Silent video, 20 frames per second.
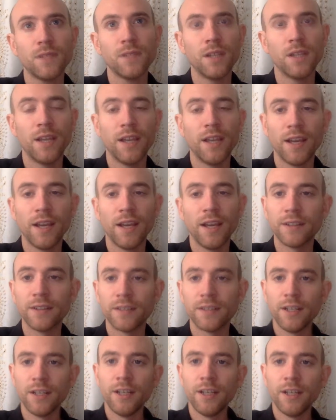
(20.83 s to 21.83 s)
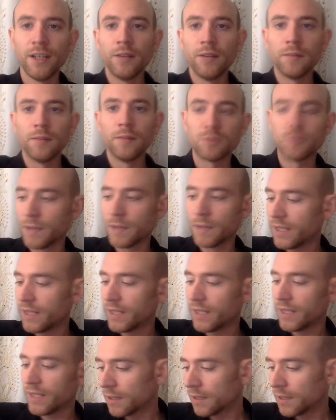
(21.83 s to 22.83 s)
And I'm speaking
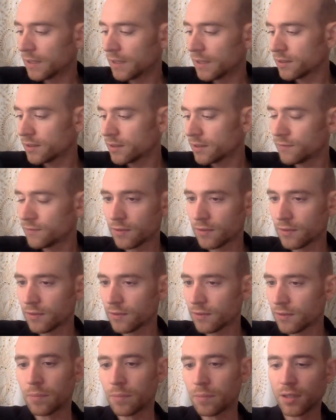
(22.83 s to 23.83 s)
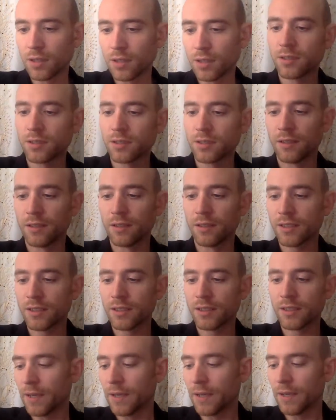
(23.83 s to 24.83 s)
about this from personal
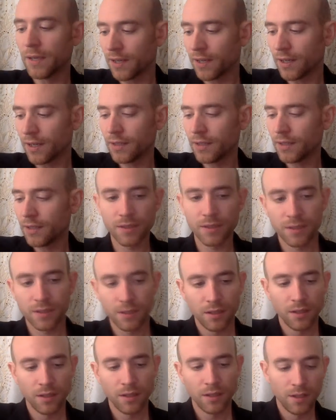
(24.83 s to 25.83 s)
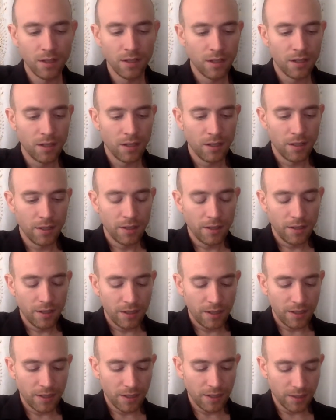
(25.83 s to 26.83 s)
experience.
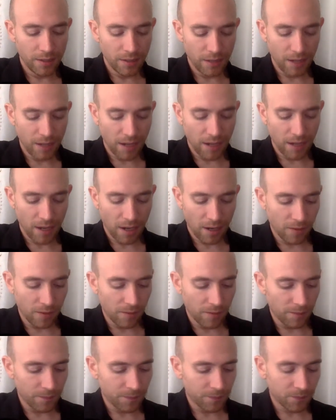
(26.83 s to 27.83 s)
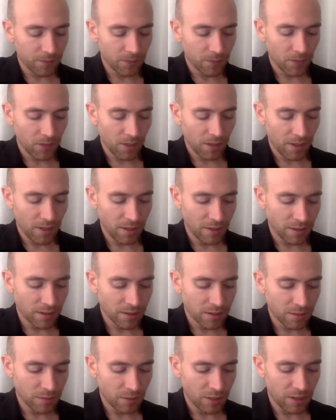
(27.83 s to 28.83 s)
And now, here's where
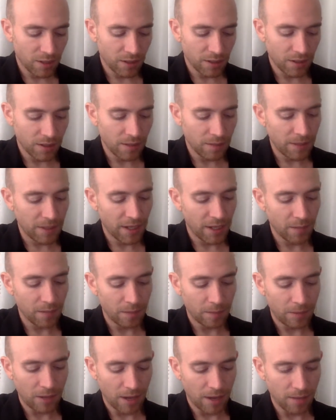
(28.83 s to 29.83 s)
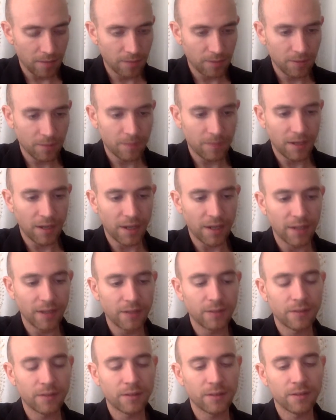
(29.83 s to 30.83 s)
it became a problem. I
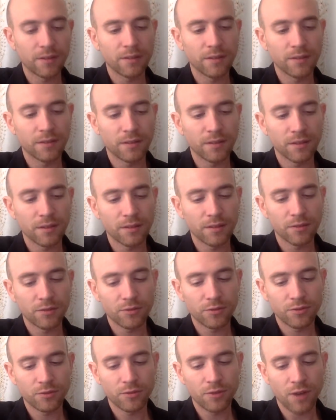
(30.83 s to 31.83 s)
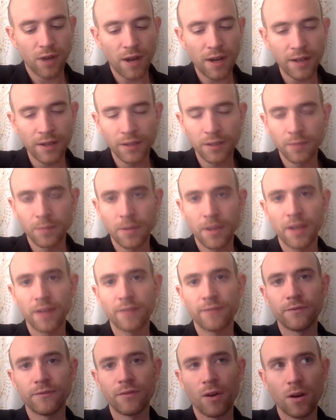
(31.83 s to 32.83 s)
tried to pay it
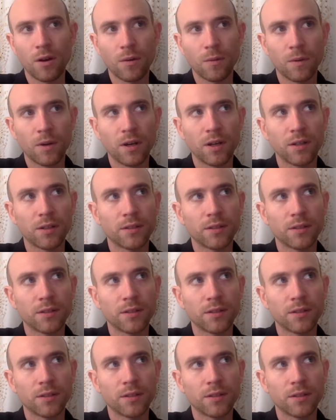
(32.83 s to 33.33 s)
forward